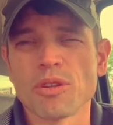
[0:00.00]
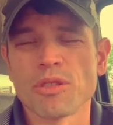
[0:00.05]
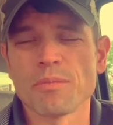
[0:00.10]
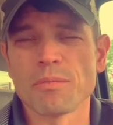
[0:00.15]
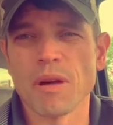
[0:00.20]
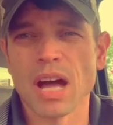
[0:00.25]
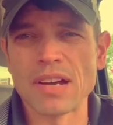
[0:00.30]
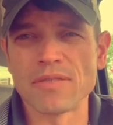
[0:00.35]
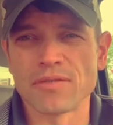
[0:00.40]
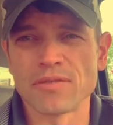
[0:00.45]

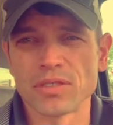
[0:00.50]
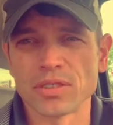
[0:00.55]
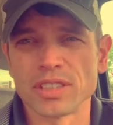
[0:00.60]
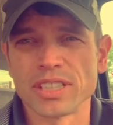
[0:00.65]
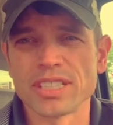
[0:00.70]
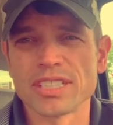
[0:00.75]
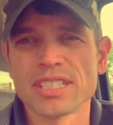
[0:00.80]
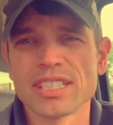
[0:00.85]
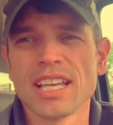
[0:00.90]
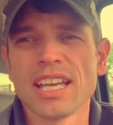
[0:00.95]

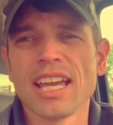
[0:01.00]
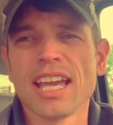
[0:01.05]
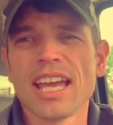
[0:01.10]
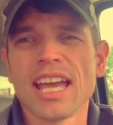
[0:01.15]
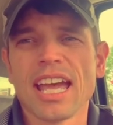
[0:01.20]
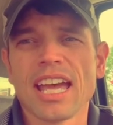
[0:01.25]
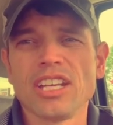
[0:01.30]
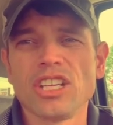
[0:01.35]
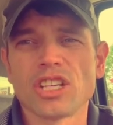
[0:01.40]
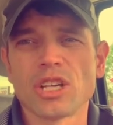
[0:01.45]
mindfulness.
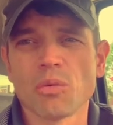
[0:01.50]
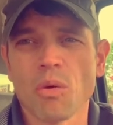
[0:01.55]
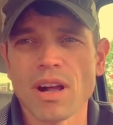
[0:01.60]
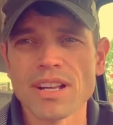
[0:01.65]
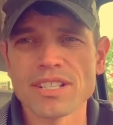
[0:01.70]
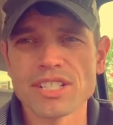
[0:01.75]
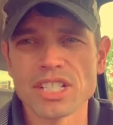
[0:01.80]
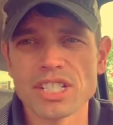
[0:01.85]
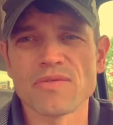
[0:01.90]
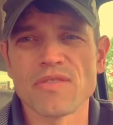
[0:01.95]
And you can
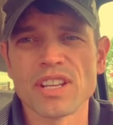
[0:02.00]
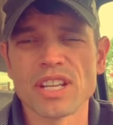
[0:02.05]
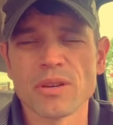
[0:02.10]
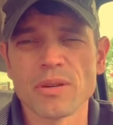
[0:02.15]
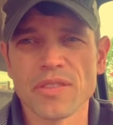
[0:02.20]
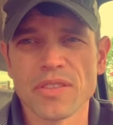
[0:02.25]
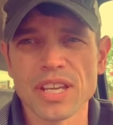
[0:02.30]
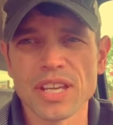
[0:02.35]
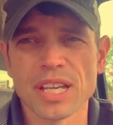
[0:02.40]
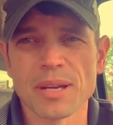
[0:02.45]
watch this video
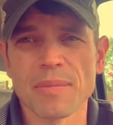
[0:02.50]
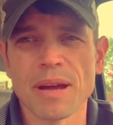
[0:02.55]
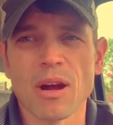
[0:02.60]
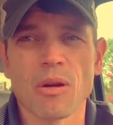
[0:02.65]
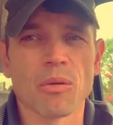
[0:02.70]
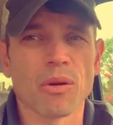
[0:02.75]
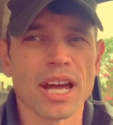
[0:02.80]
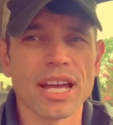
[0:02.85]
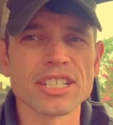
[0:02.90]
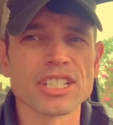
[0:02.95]
and think
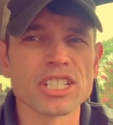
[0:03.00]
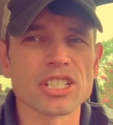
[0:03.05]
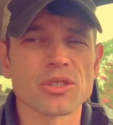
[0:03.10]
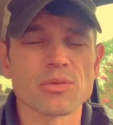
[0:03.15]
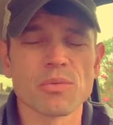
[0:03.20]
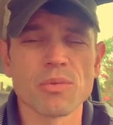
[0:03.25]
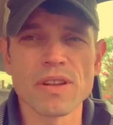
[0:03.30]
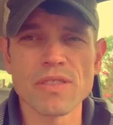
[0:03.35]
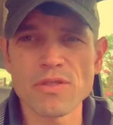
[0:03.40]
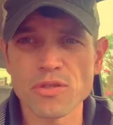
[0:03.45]
about what I
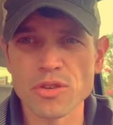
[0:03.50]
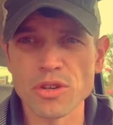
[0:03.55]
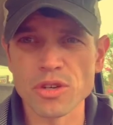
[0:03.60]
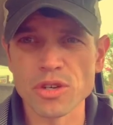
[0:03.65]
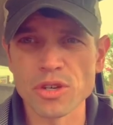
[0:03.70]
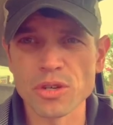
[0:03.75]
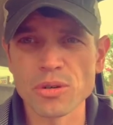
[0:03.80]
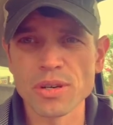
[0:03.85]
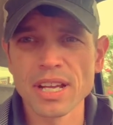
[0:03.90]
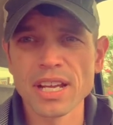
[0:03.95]
just went
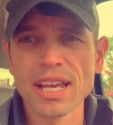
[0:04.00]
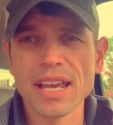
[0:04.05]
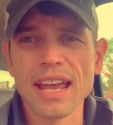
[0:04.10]
through.